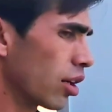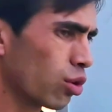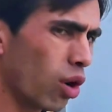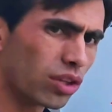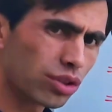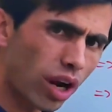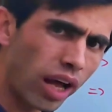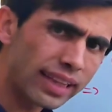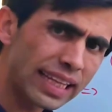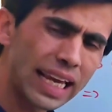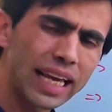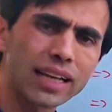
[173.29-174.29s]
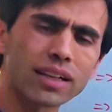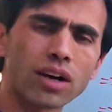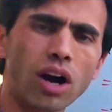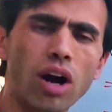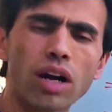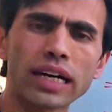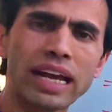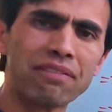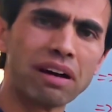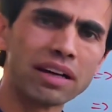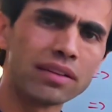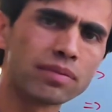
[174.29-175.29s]
quadratic, or
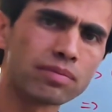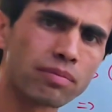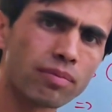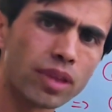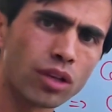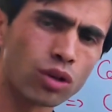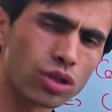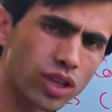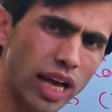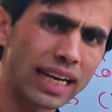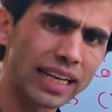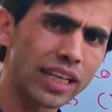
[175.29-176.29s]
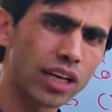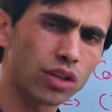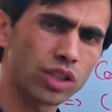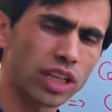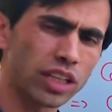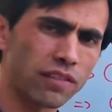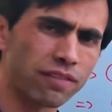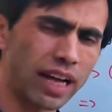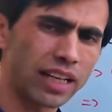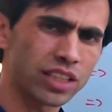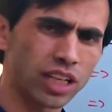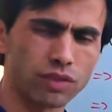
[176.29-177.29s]
even quasi-linear utility
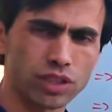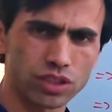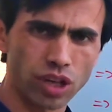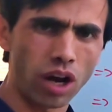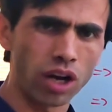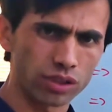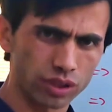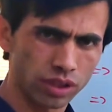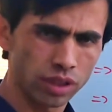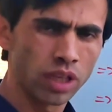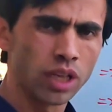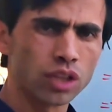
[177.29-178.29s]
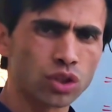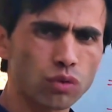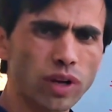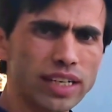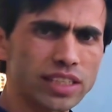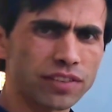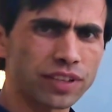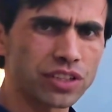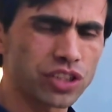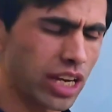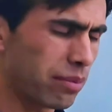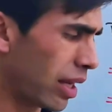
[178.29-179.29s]
function, which they are two-wise
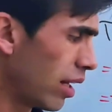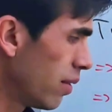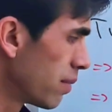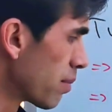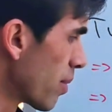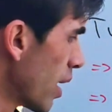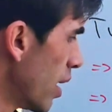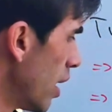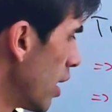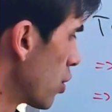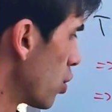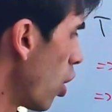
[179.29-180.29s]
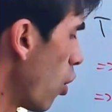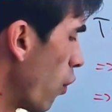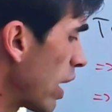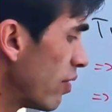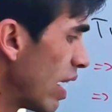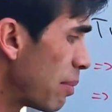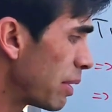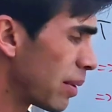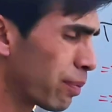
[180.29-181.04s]
differentiable, so what will be the